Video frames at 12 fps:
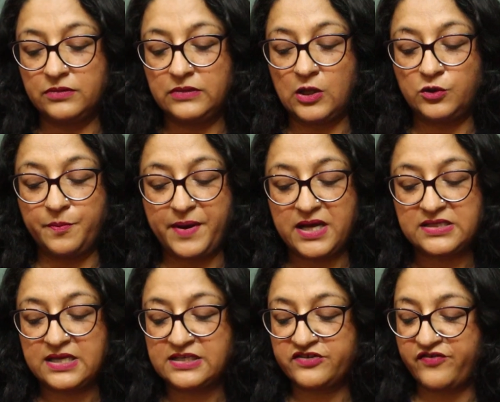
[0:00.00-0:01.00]
Now the
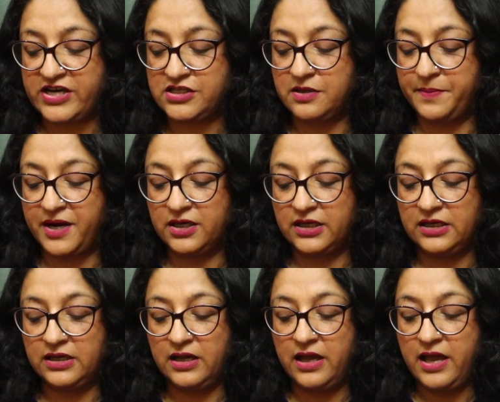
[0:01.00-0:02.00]
past has crashed the
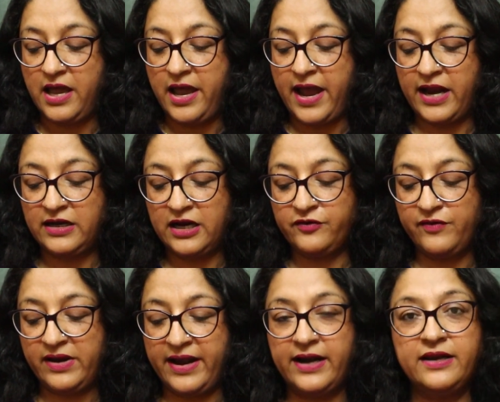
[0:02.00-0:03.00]
party, and it
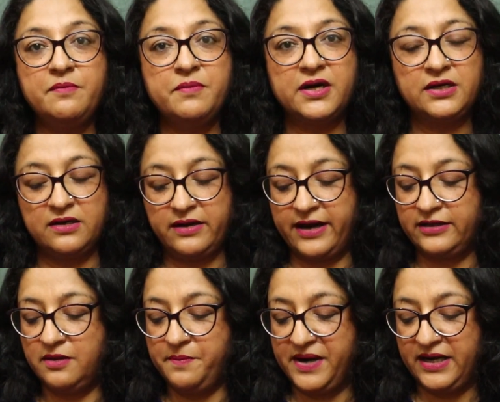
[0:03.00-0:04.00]
will end in murder at
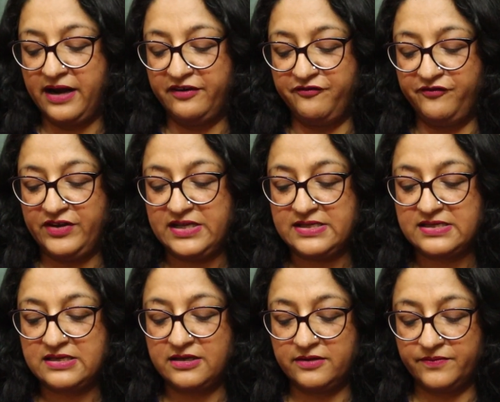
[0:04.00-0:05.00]
the midnight feast.